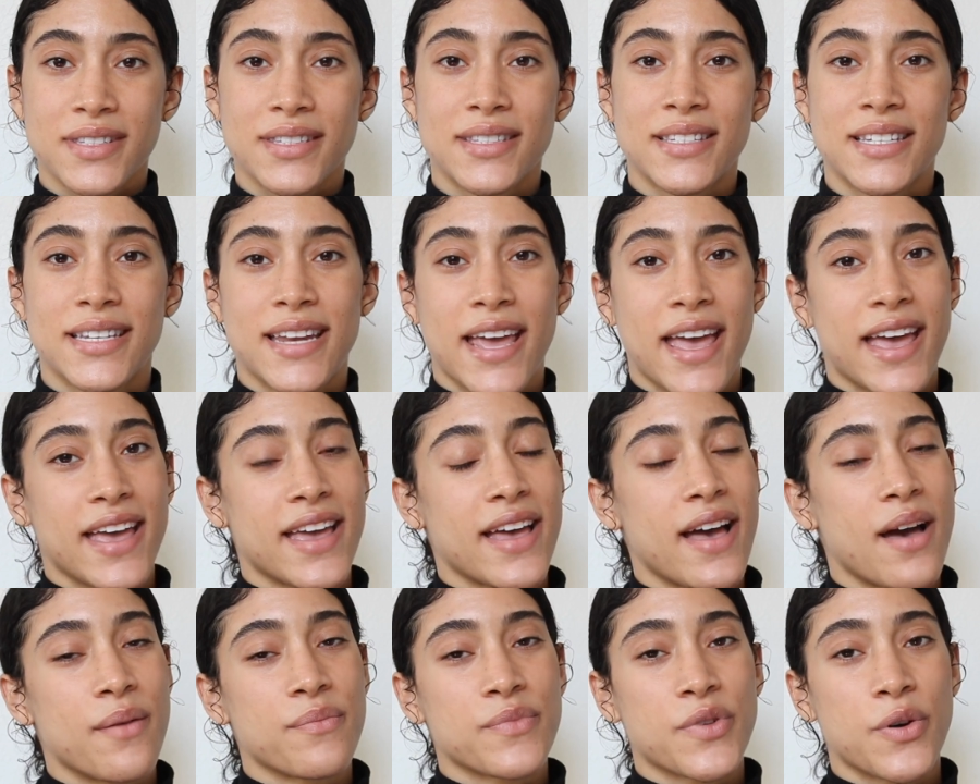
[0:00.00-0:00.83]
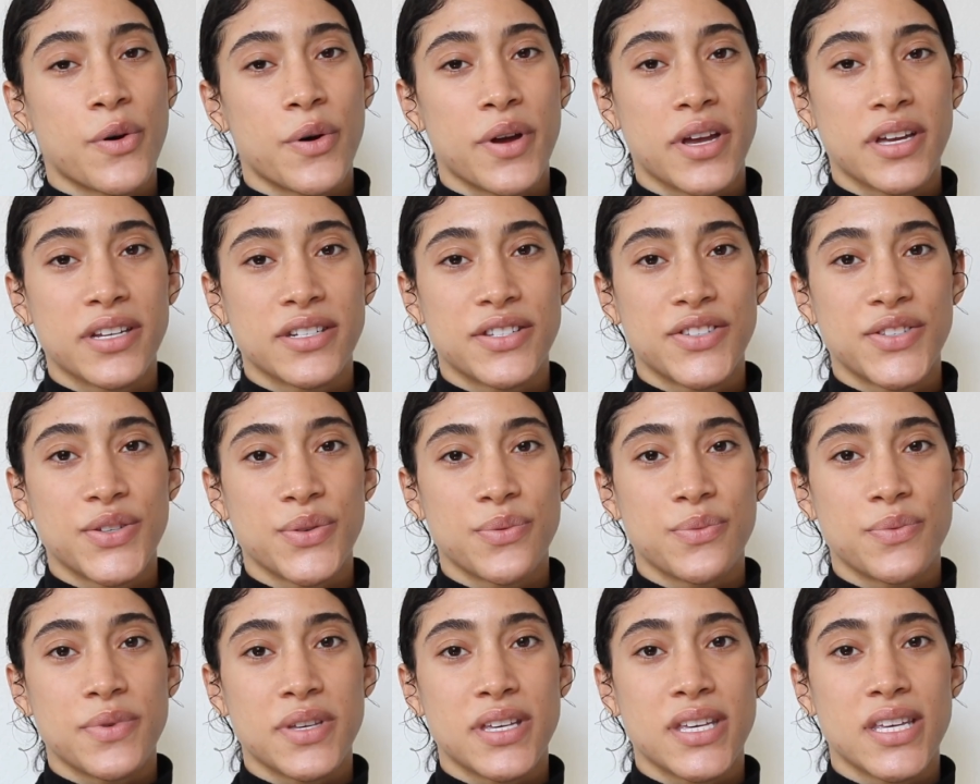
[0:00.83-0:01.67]
Today I'm going to
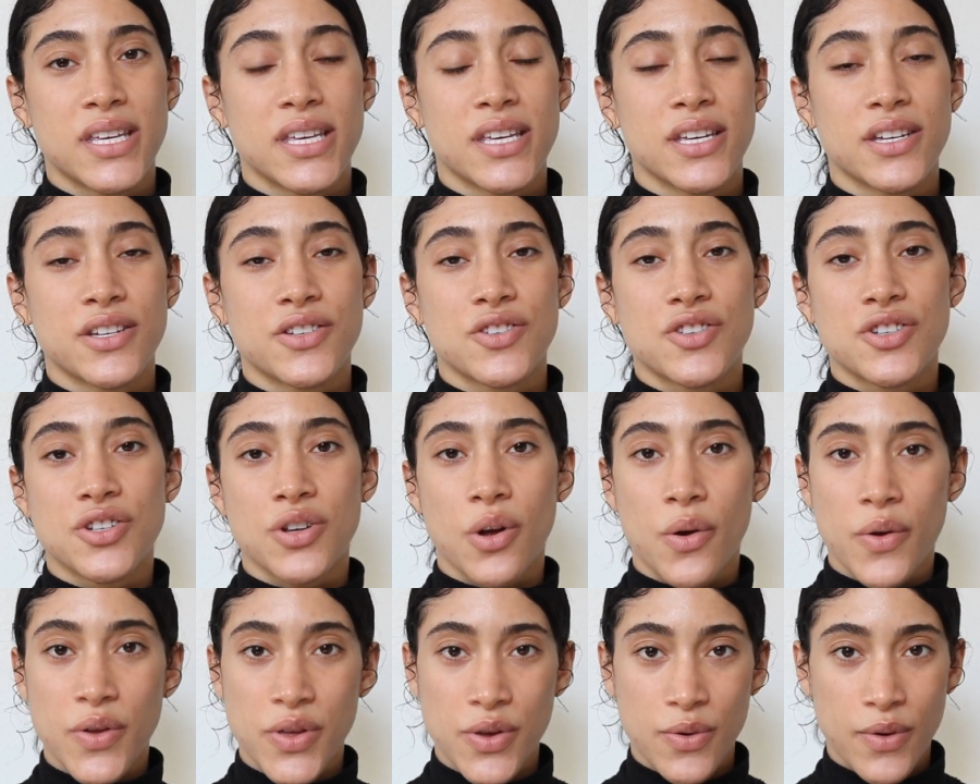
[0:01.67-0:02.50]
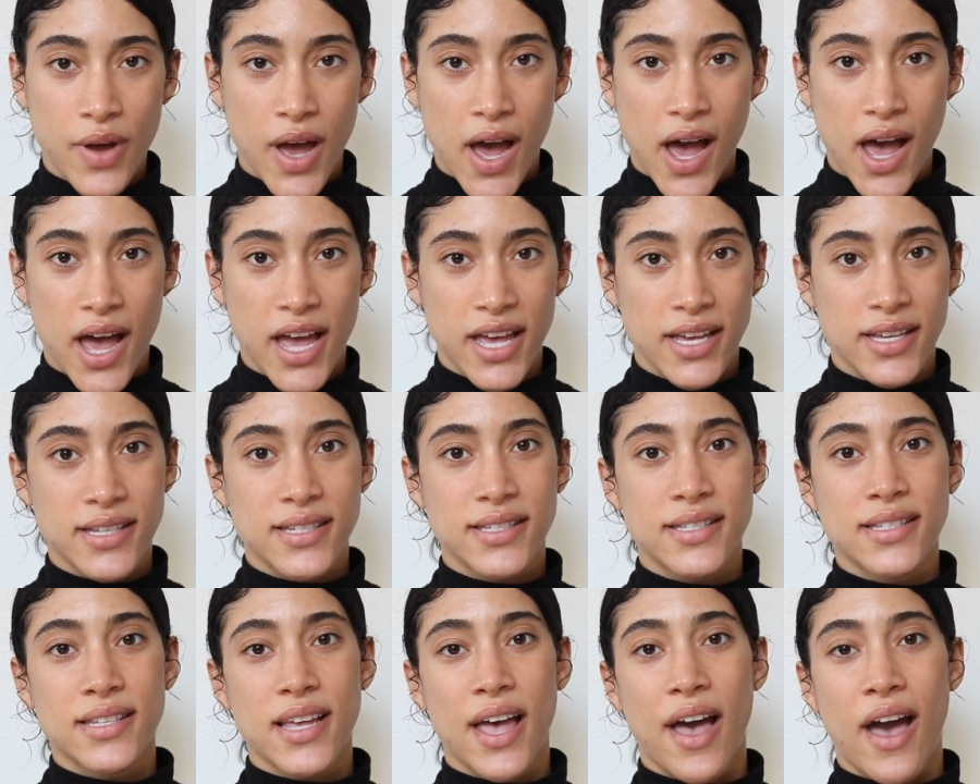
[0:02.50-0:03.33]
be showing you
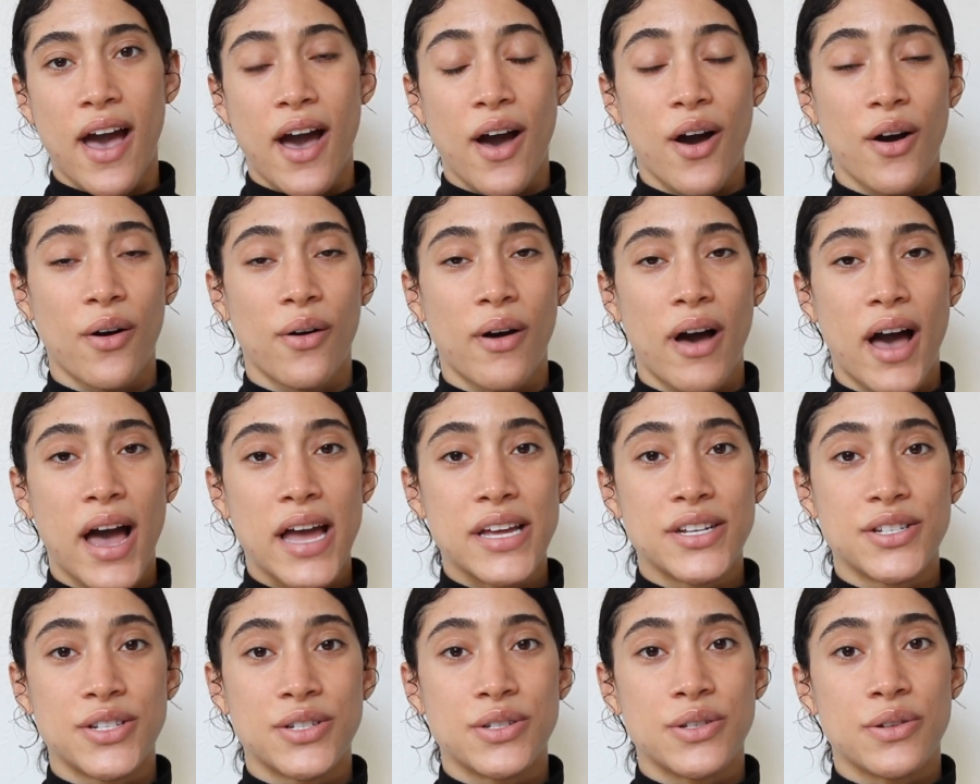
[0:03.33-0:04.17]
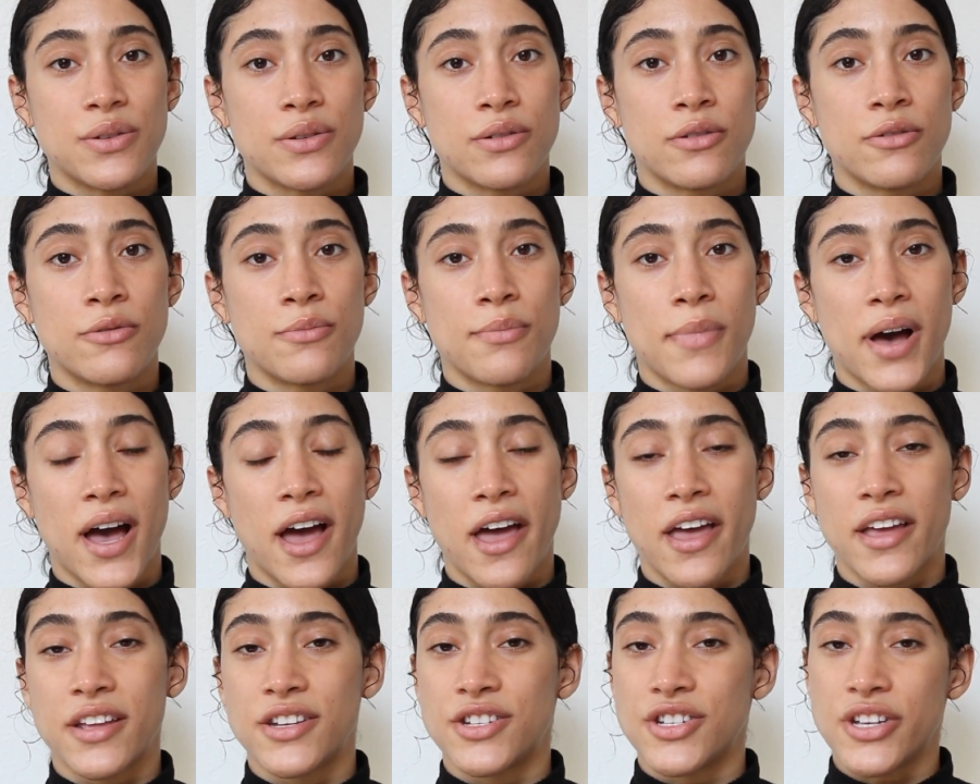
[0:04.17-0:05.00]
guys how I do
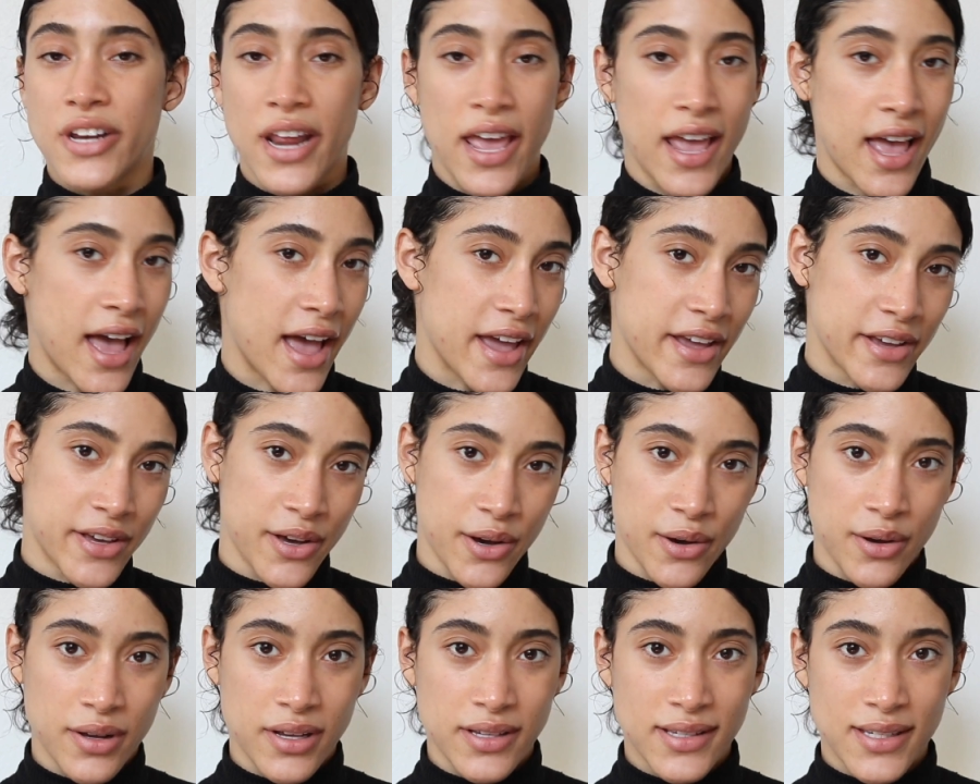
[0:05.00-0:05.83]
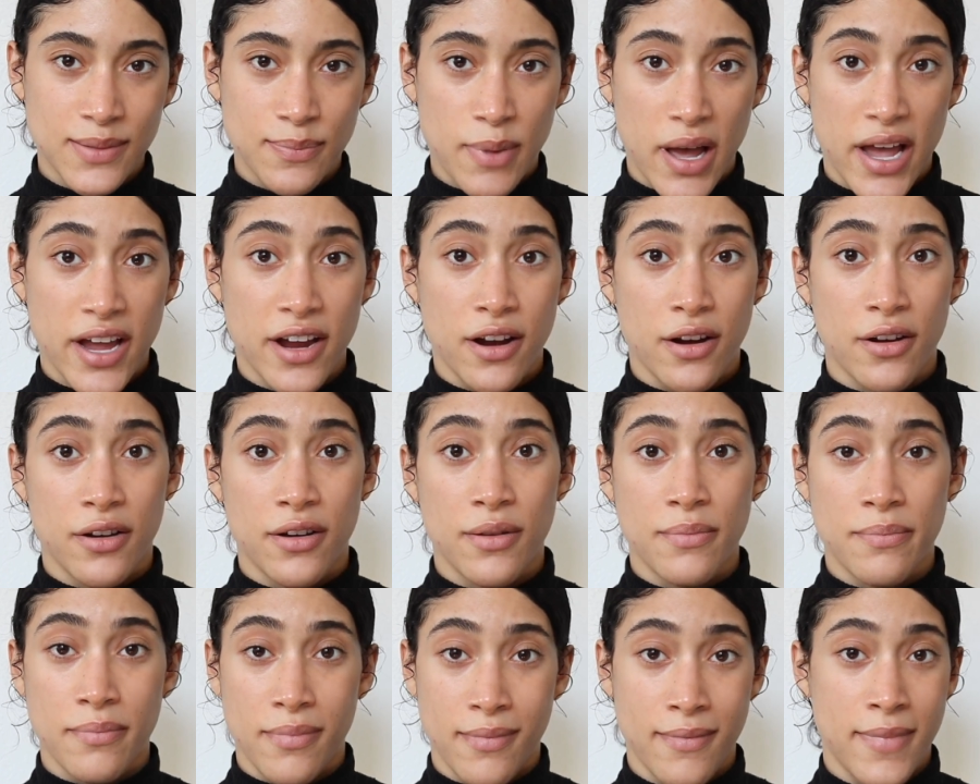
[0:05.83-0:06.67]
my Jhené Aiko inspired
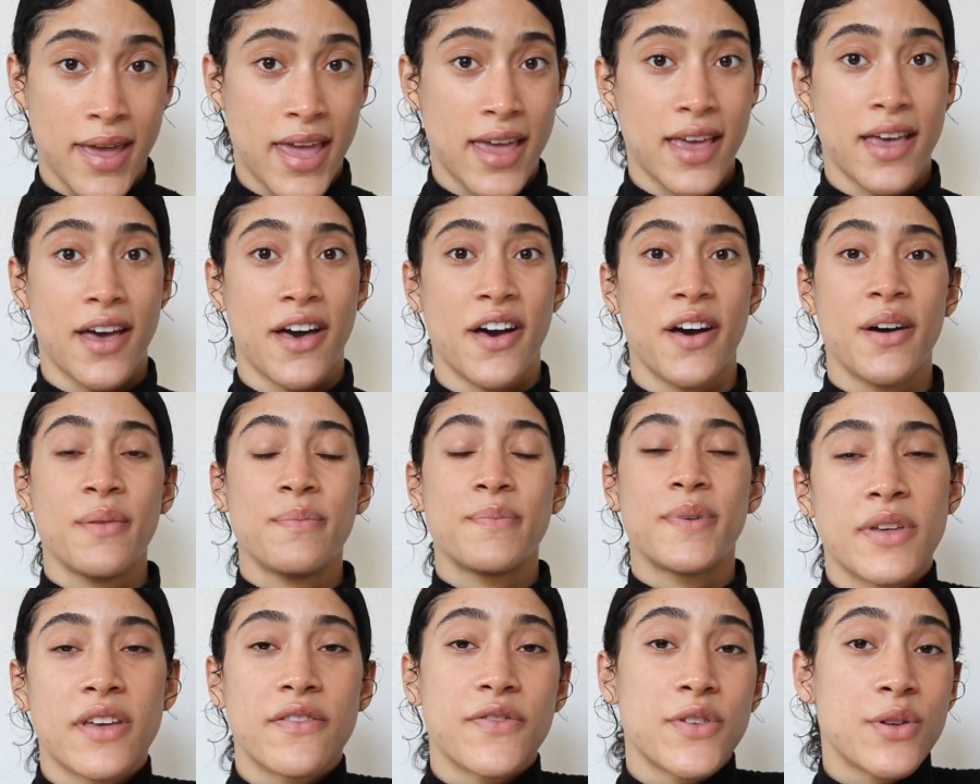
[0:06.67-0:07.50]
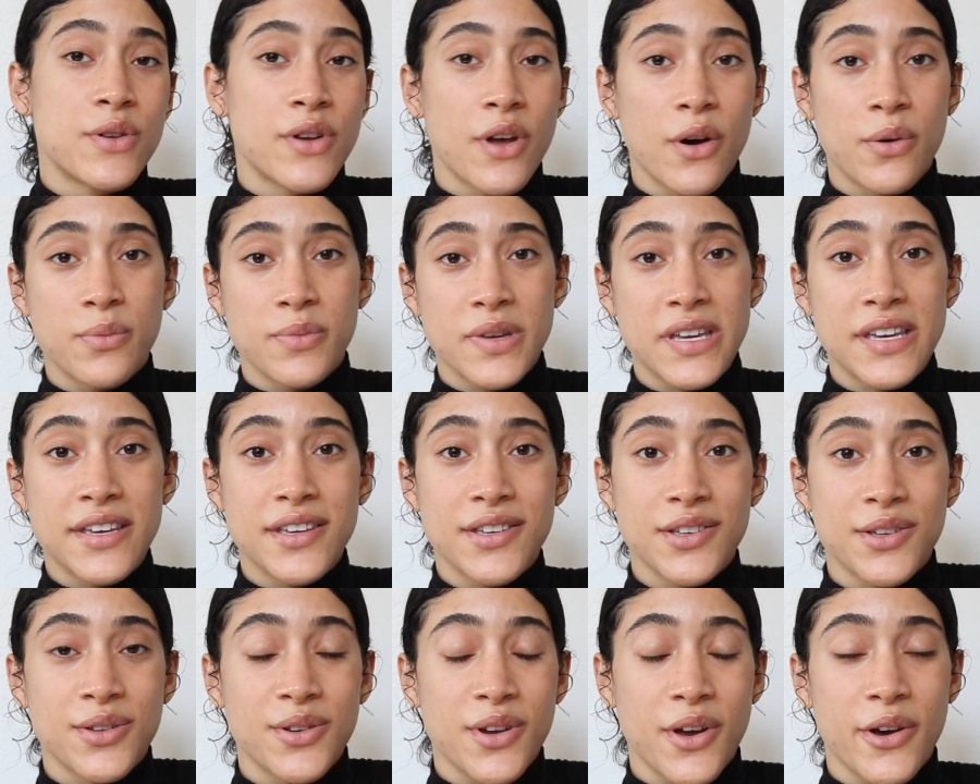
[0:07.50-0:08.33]
makeup. If you know
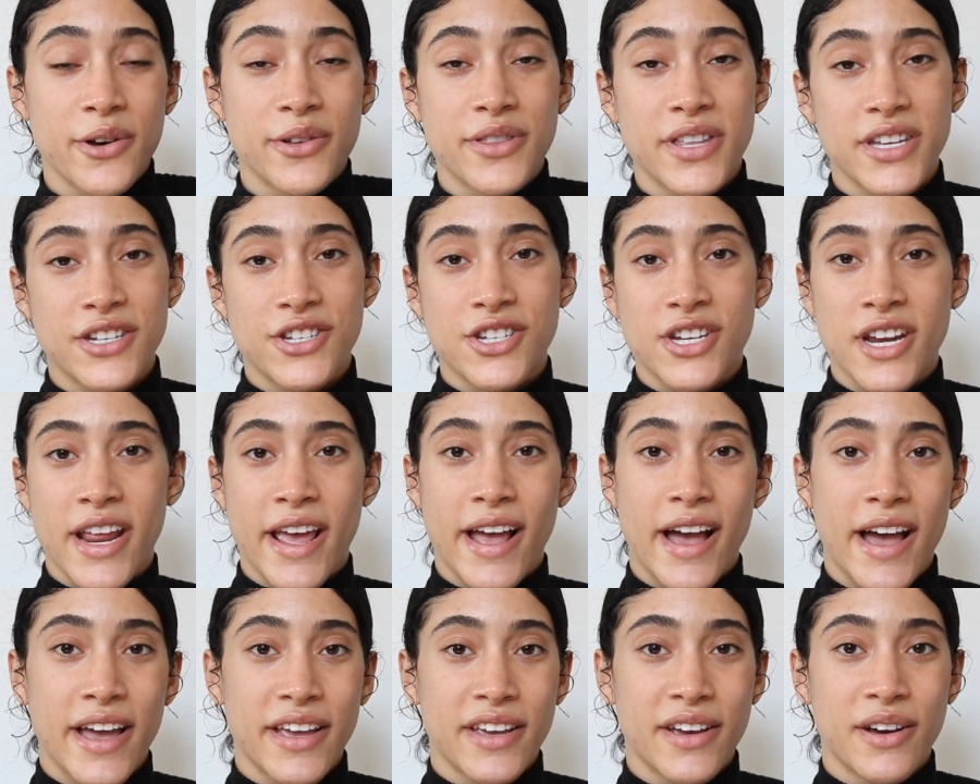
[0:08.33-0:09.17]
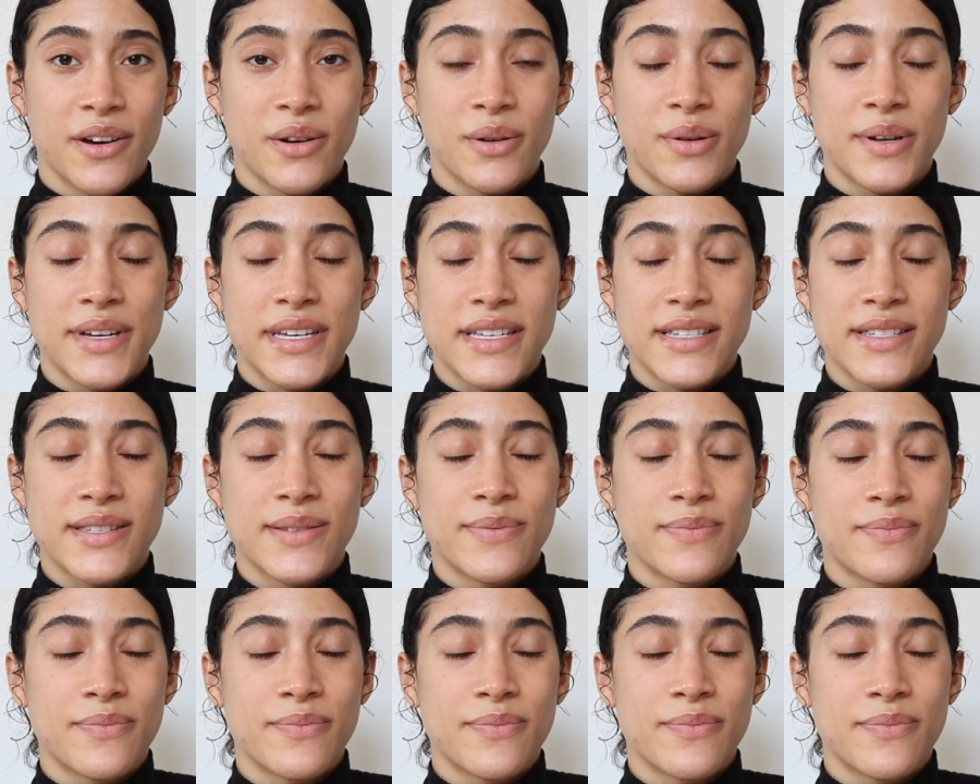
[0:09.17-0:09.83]
me, you know that Jhené Aiko is